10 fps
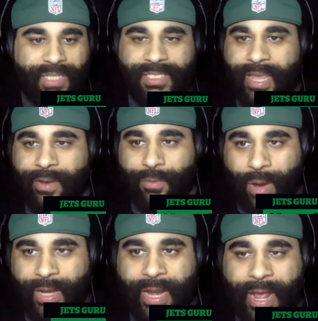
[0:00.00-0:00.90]
Jets say it
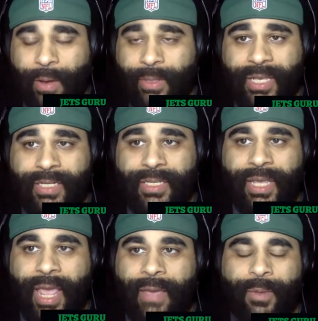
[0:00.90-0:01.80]
right now at the end of
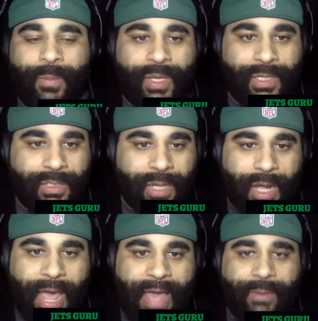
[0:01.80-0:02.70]
the game. I mean,
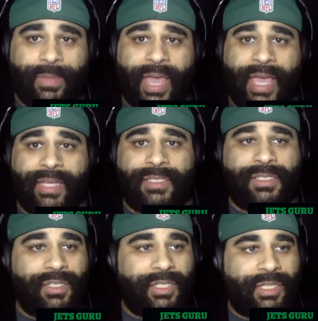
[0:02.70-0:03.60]
Adam
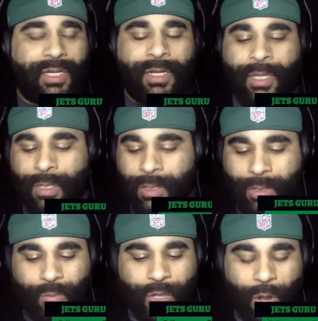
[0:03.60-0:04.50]
Gase, listen,
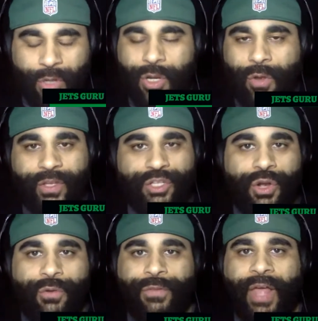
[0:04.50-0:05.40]
we all know that
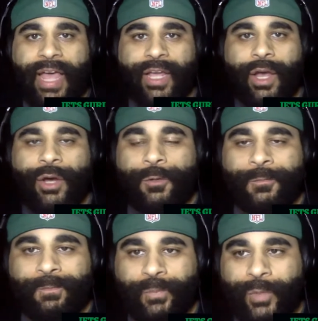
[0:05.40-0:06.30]
Joe
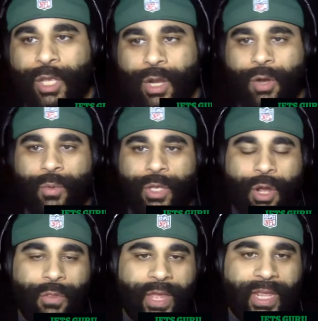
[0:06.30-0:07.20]
Flacco, we
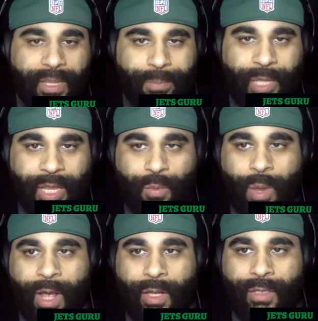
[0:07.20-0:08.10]
know that he played
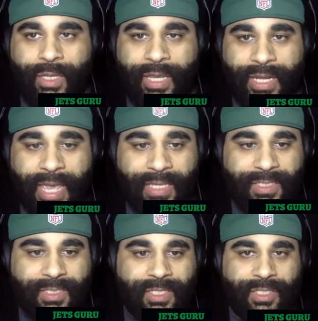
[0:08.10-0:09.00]
well in
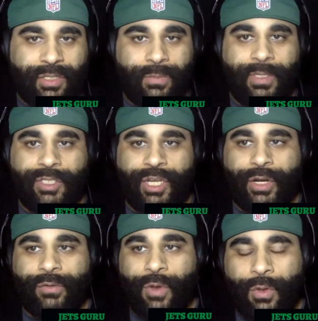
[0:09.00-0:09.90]
Gase's system this
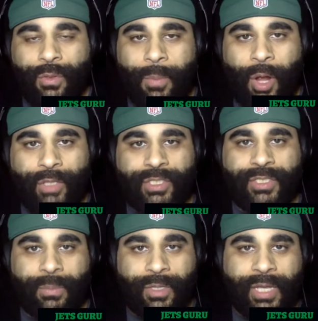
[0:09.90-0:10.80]
year, throwing the ball
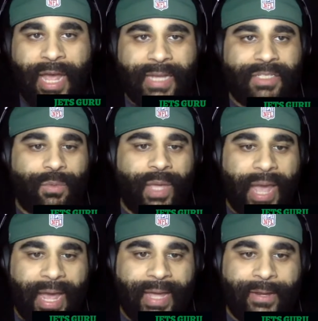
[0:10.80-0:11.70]
to some of the guys that we
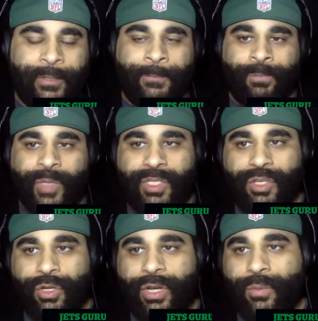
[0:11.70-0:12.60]
had.
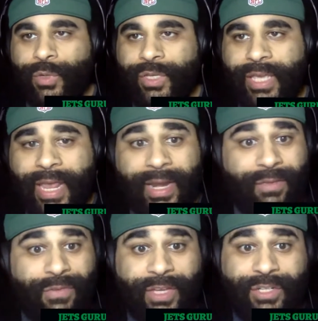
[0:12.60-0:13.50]
Still didn't really get
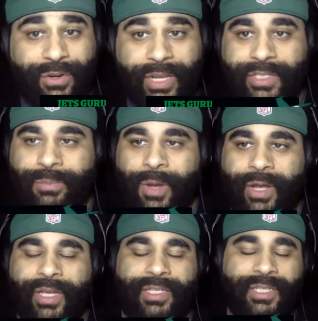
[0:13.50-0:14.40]
any victories,
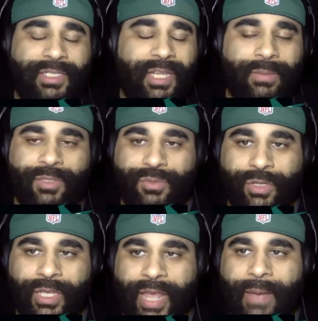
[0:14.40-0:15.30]
but because the team is
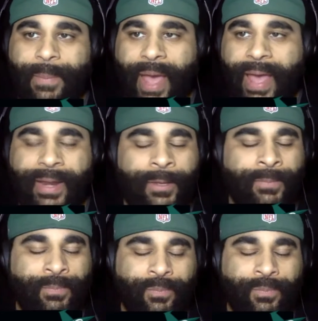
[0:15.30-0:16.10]
really that bad.